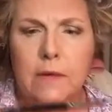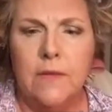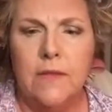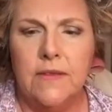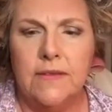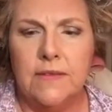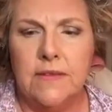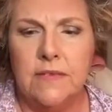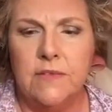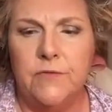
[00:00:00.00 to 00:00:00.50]

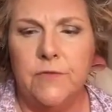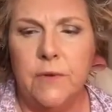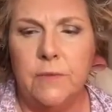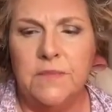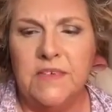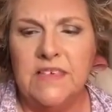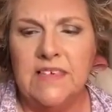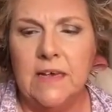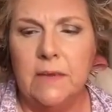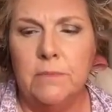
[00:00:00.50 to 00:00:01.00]
This is
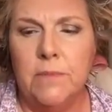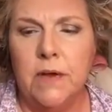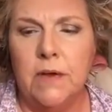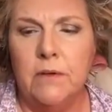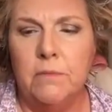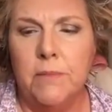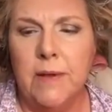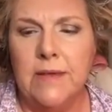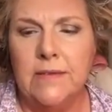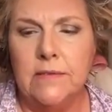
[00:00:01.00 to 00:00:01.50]
from
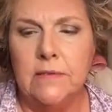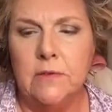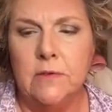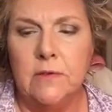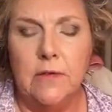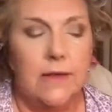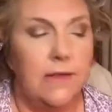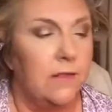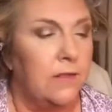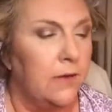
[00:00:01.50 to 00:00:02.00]
Sigma
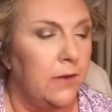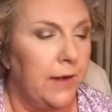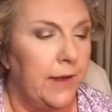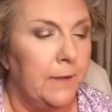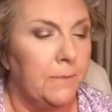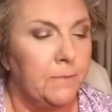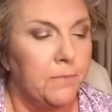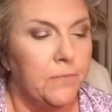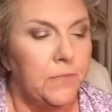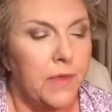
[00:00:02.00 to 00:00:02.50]
Pencil
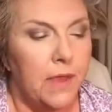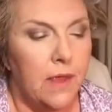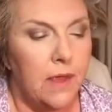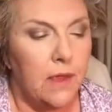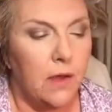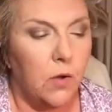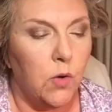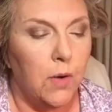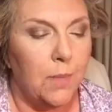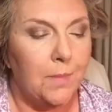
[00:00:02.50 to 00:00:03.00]
E30.
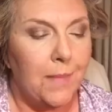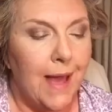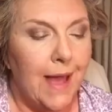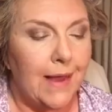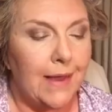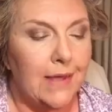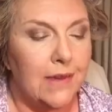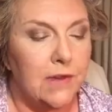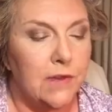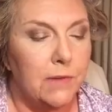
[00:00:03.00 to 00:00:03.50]
Going
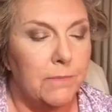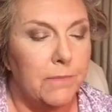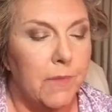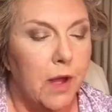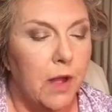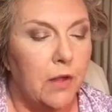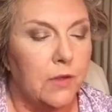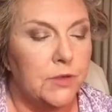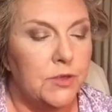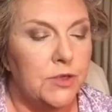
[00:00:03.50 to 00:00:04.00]
back into
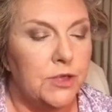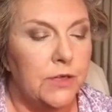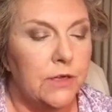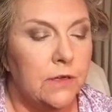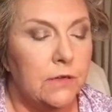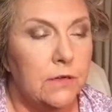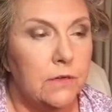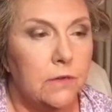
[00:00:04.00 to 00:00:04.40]
Mulch.